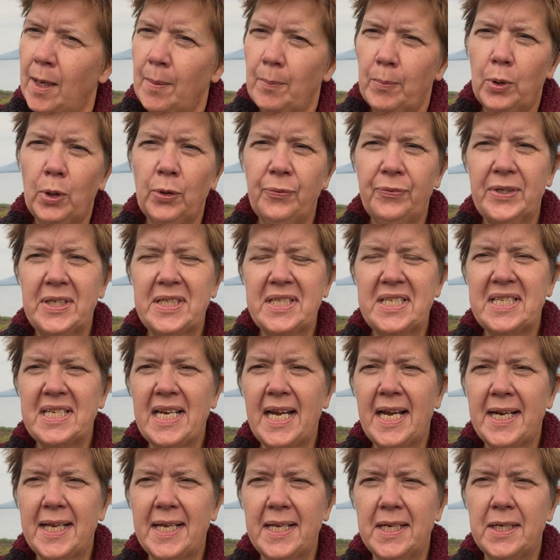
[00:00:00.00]
Perfect
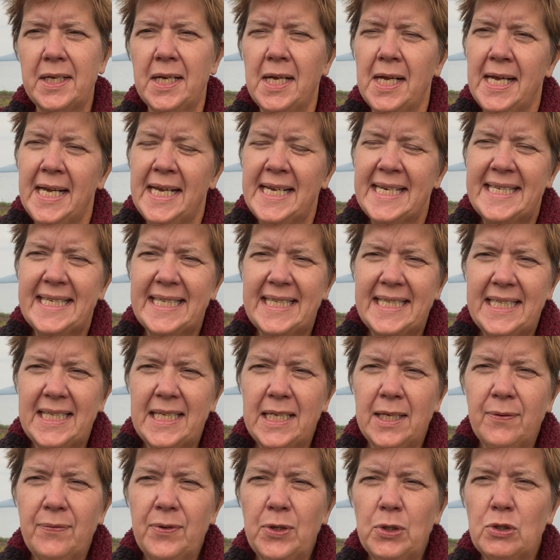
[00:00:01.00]
setting to
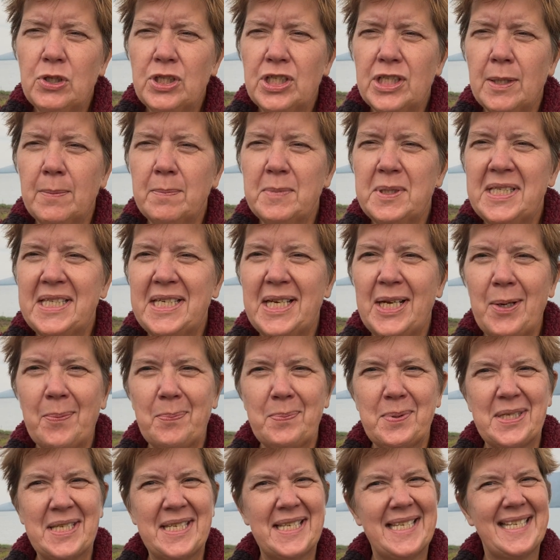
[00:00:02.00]
give you some
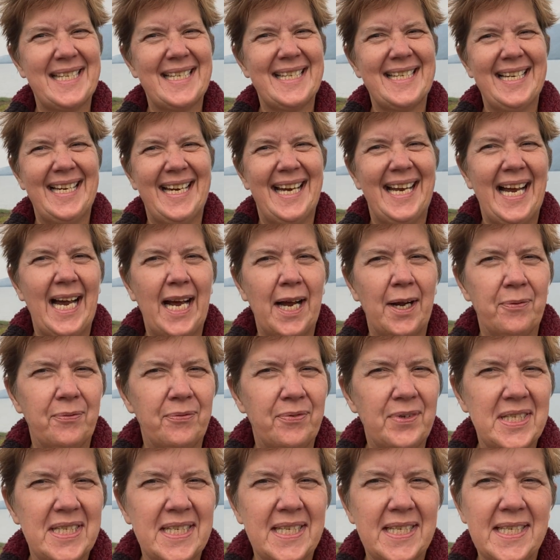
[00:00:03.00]
tips on
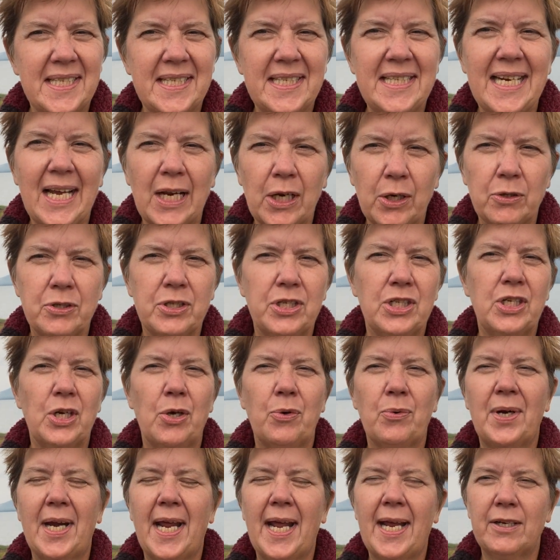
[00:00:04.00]
visiting
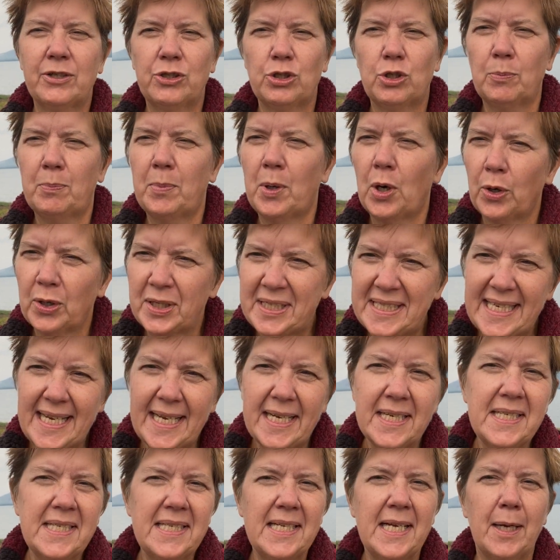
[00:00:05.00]
Yellowstone National Park.
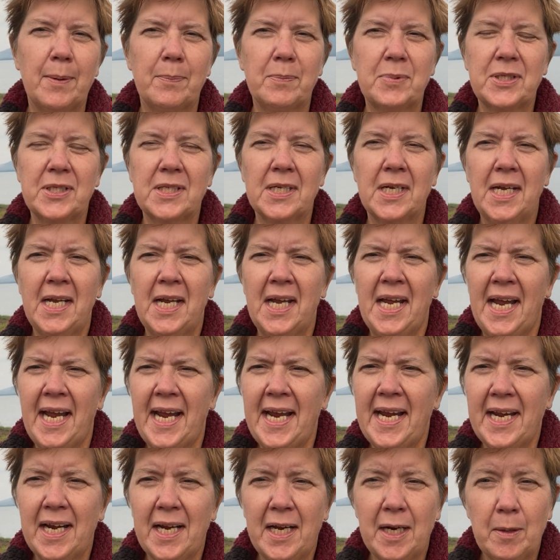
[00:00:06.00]
10 tips.
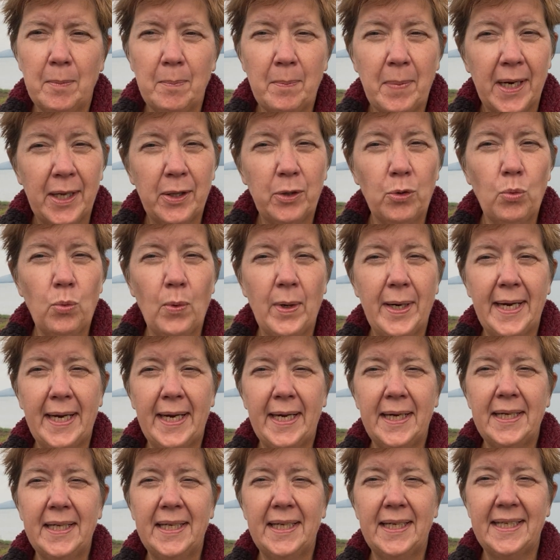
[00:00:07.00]
And by the
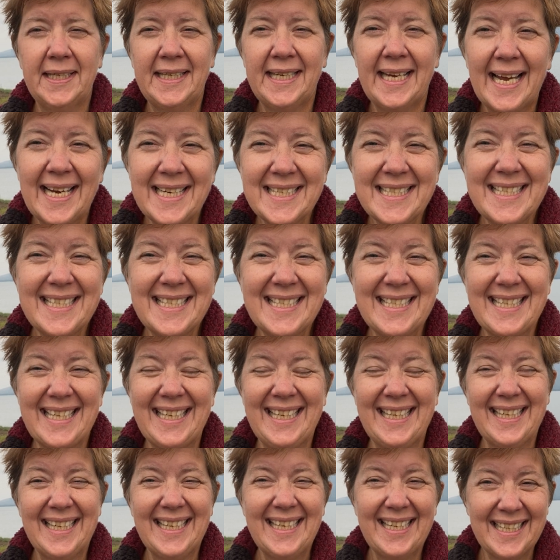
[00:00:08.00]
way, yes,
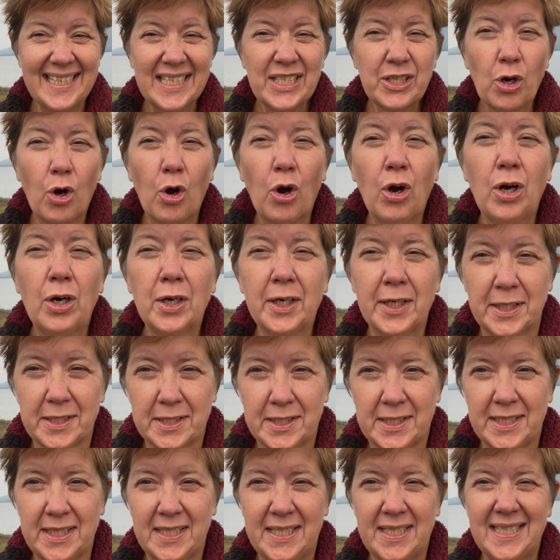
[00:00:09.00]
it is
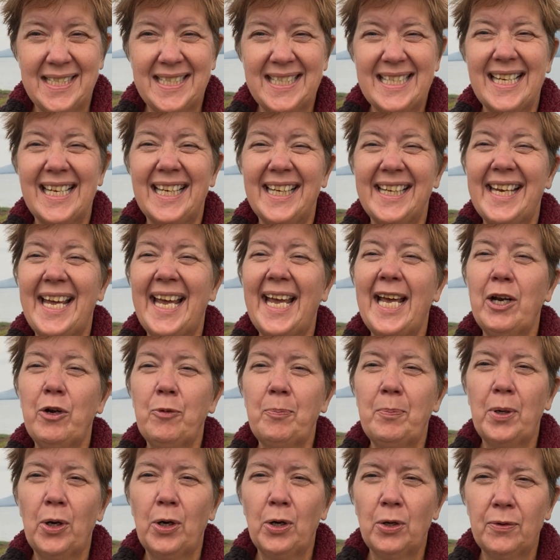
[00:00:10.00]
August. It is the latter
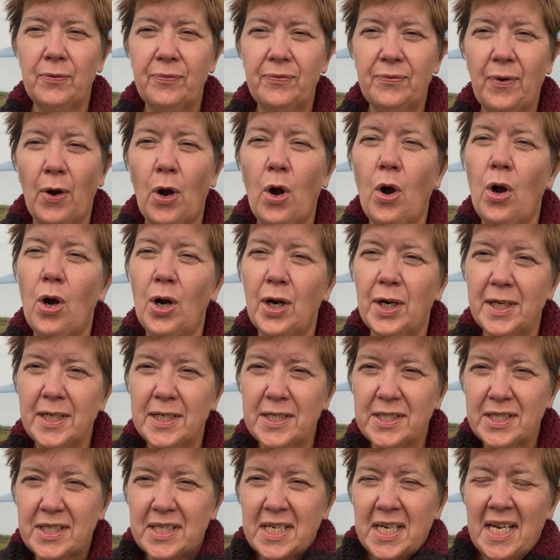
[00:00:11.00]
part of
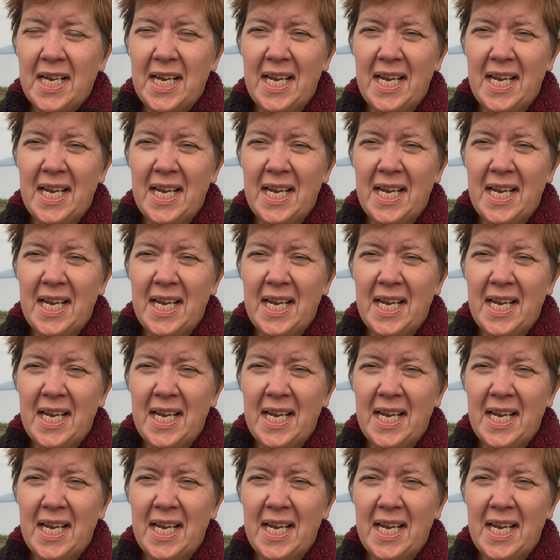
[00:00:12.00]
August.